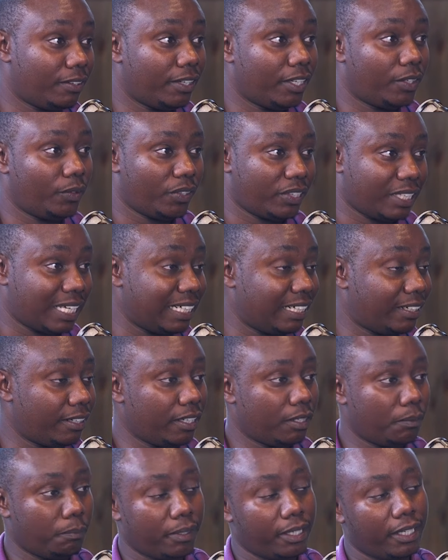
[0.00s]
grade or third
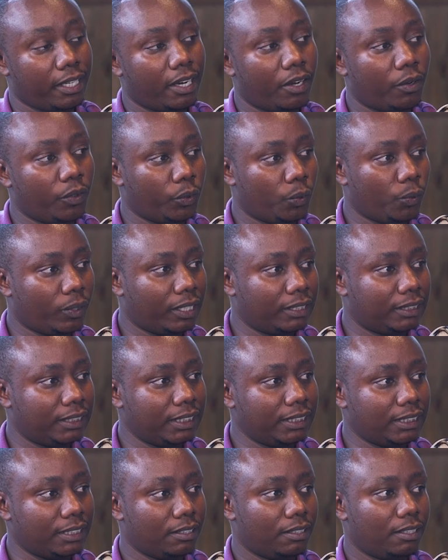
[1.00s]
grade, depending how you look at
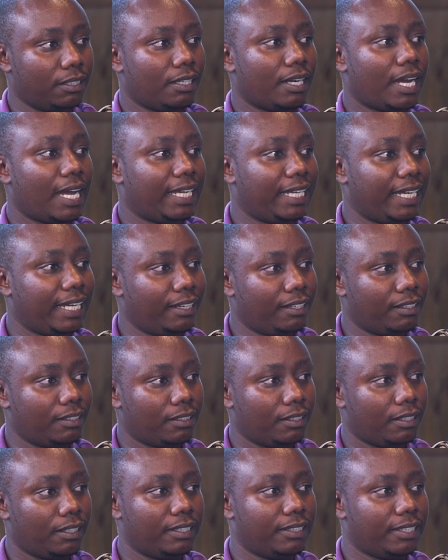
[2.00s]
it. Again,
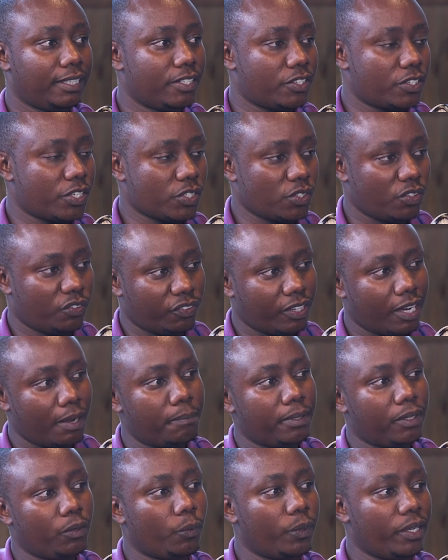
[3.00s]
in the interest of
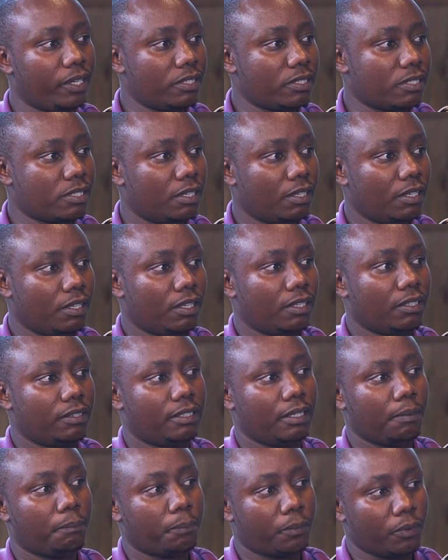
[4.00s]
curbing waste,
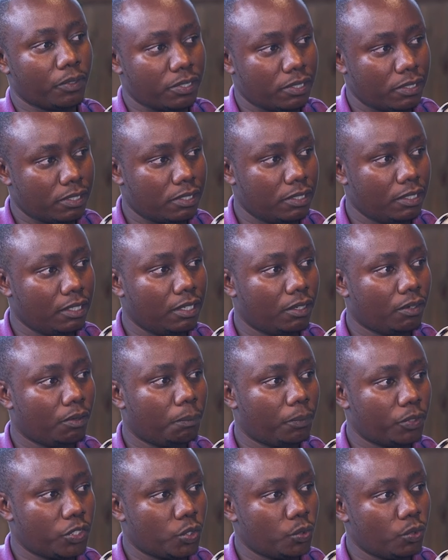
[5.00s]
there are processing
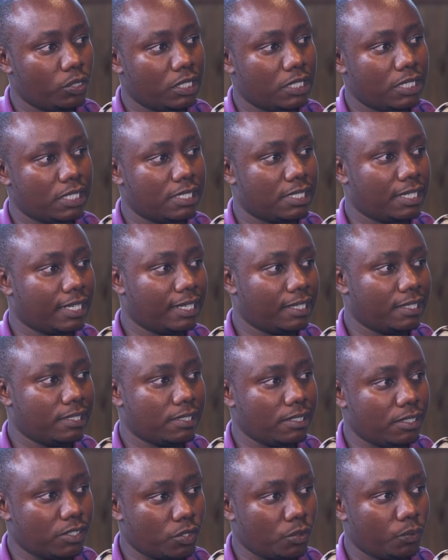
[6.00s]
opportunities that
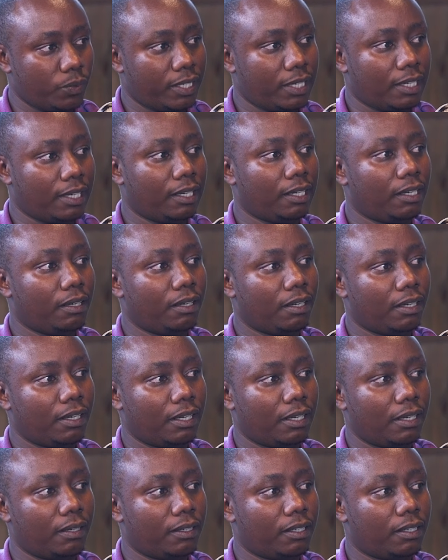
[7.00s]
exist so we can
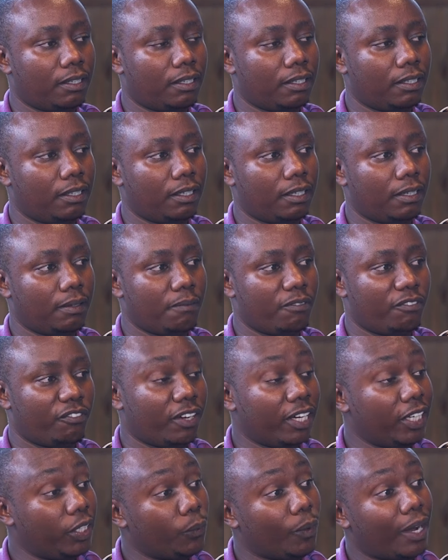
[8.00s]

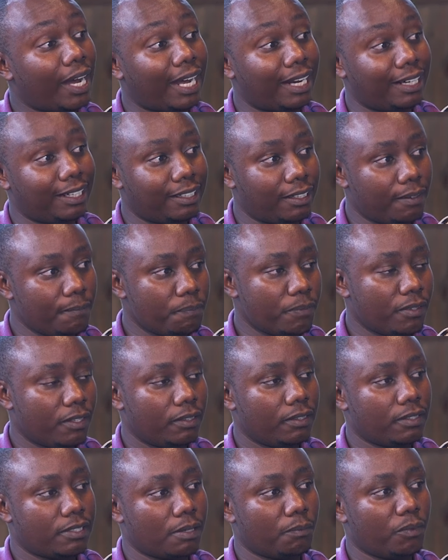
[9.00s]
value add
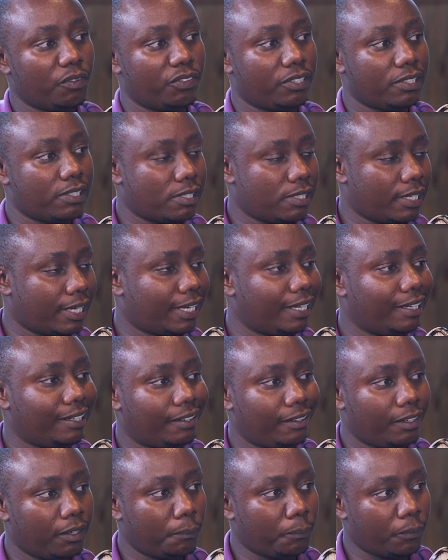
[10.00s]
some of this second
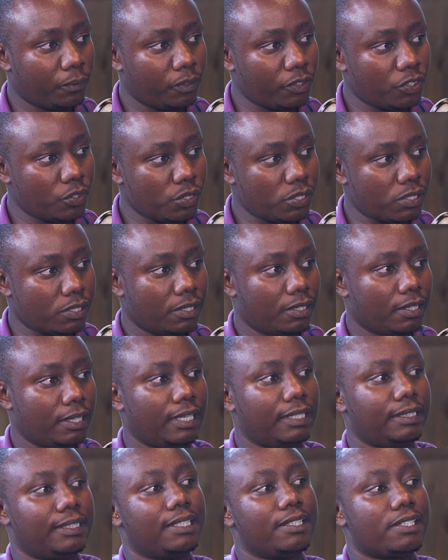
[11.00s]
grade produce
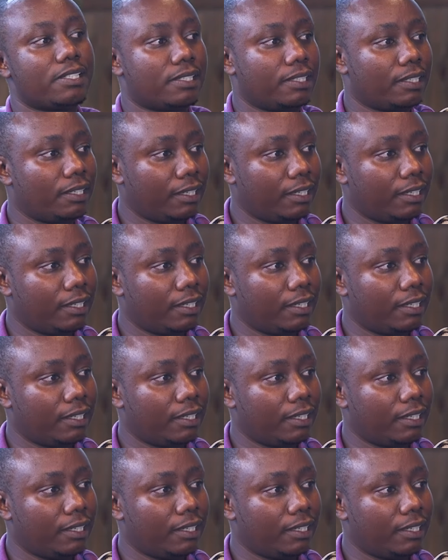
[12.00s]
and then still